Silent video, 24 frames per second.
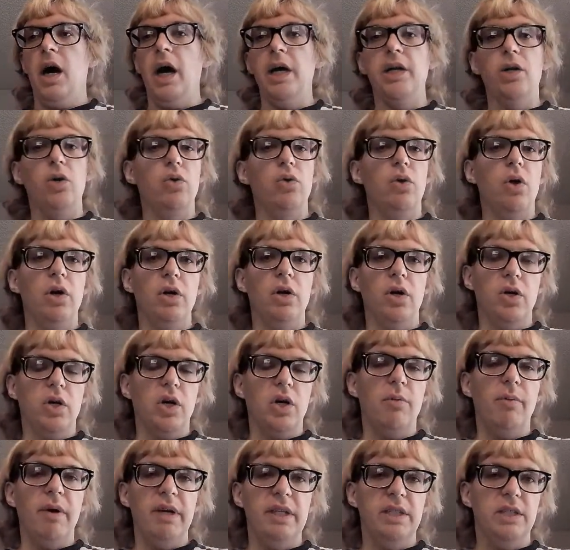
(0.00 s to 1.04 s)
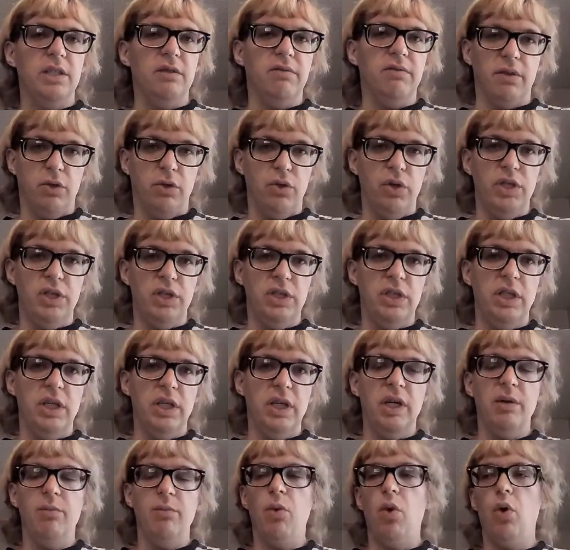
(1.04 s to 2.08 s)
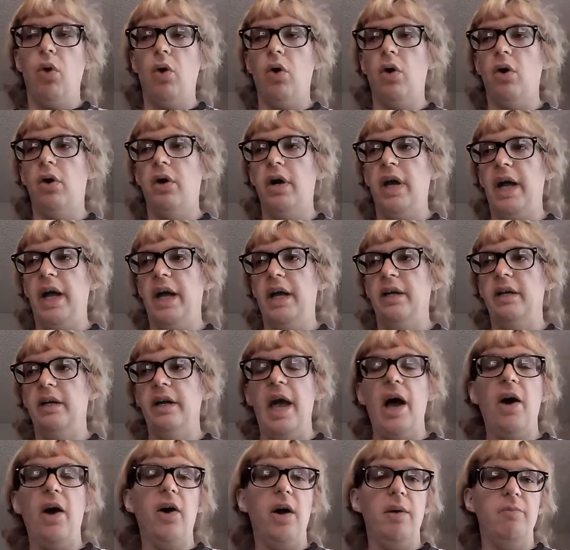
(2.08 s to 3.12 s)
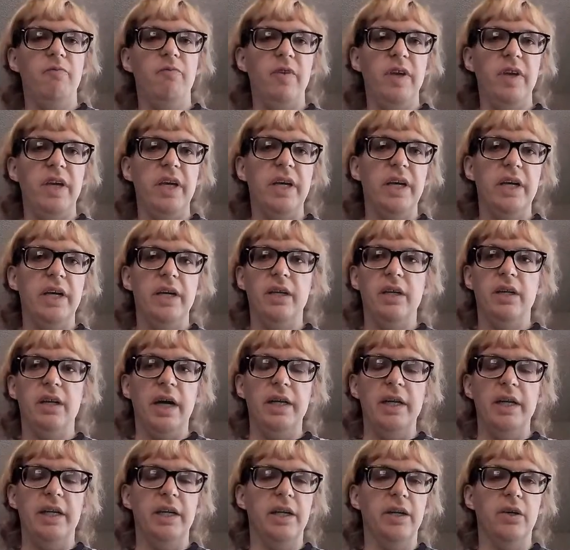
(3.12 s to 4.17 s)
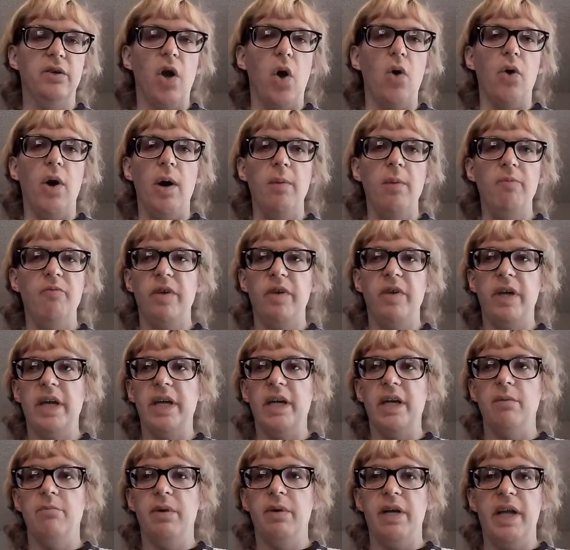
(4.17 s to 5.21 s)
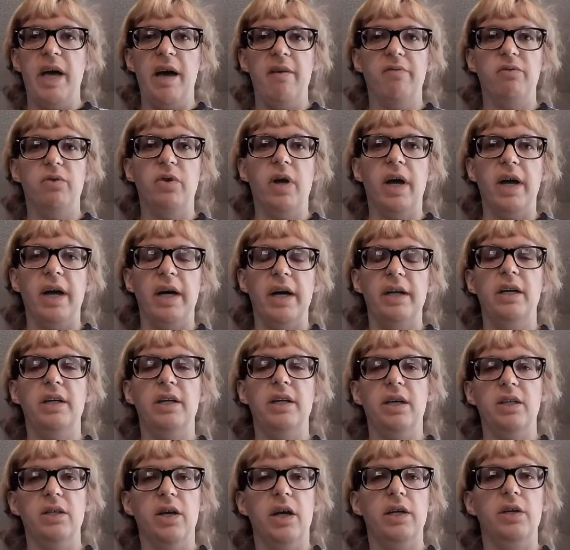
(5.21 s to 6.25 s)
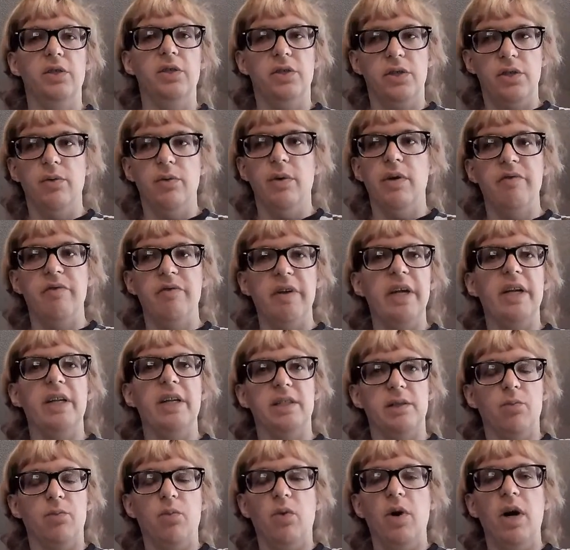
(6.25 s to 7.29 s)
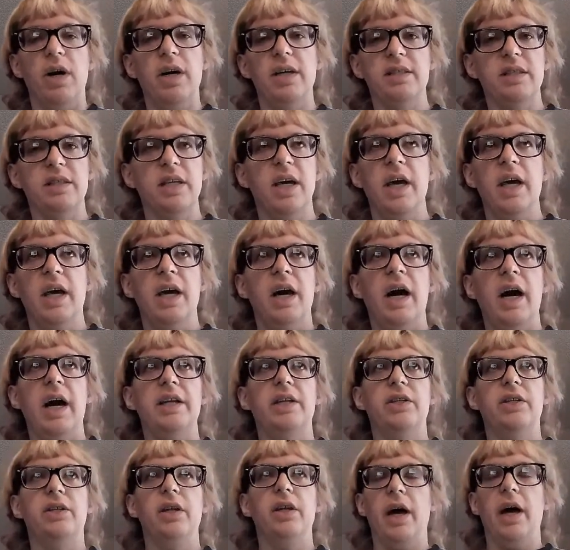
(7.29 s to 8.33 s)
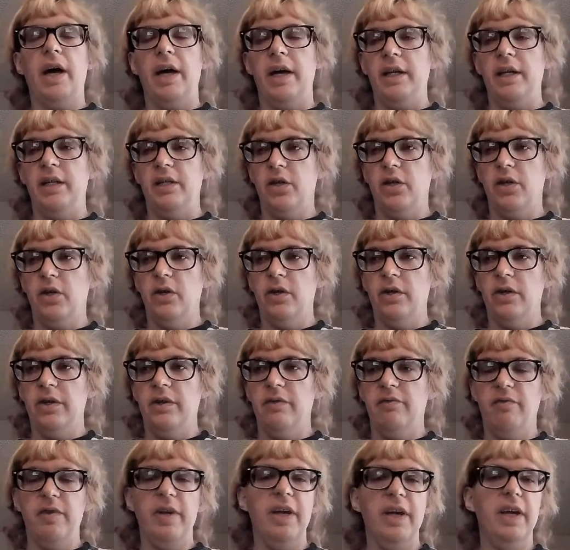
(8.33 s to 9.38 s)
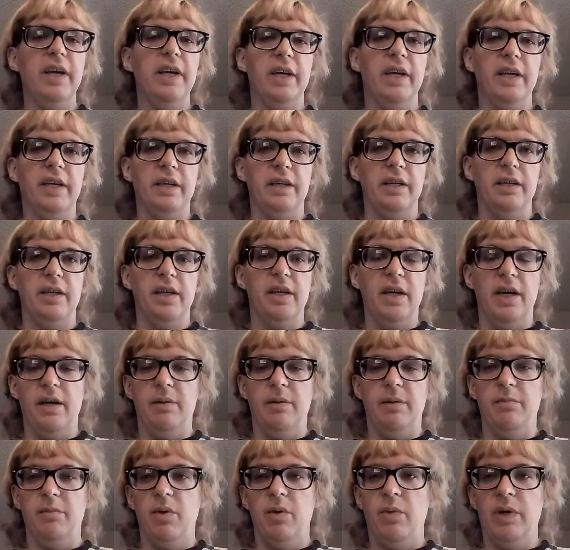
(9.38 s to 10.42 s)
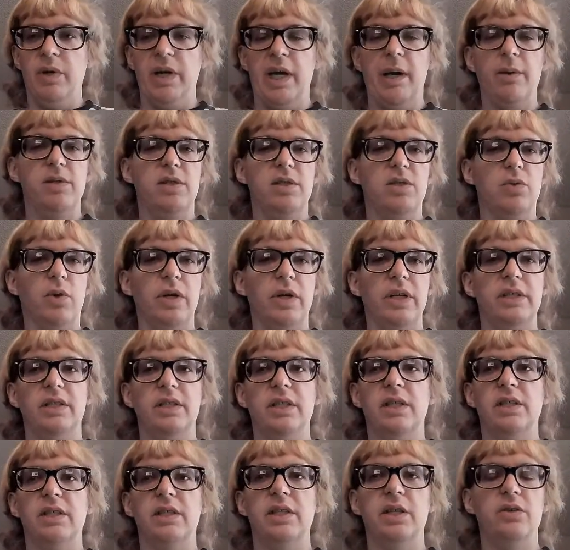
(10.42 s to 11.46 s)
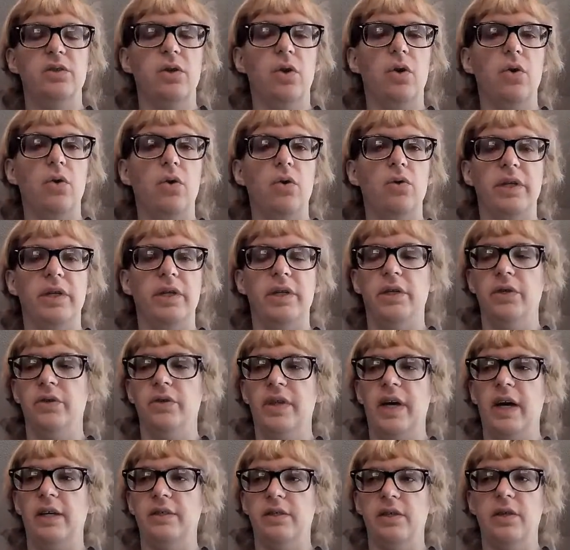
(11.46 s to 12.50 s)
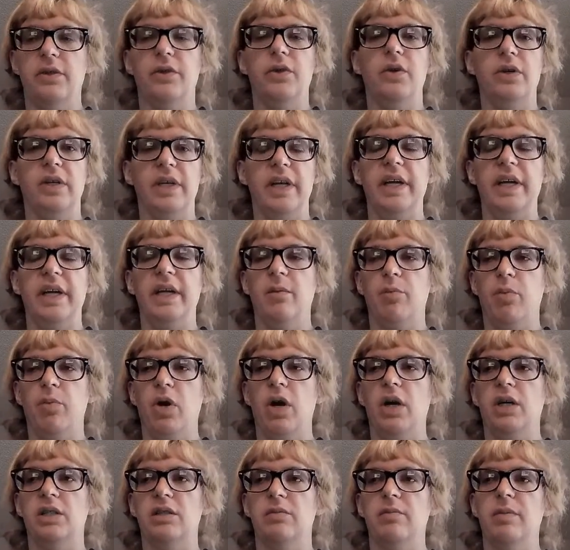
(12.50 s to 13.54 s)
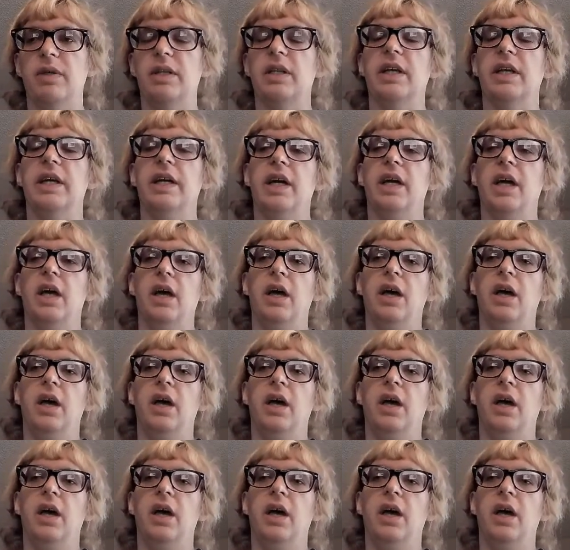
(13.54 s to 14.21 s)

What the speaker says: I no longer call myself a Christian anymore, and now I'm vegan. I didn't grow up vegan, but after I understood what veganism was, I turned vegan when I was 26 years old in 2013 approximately,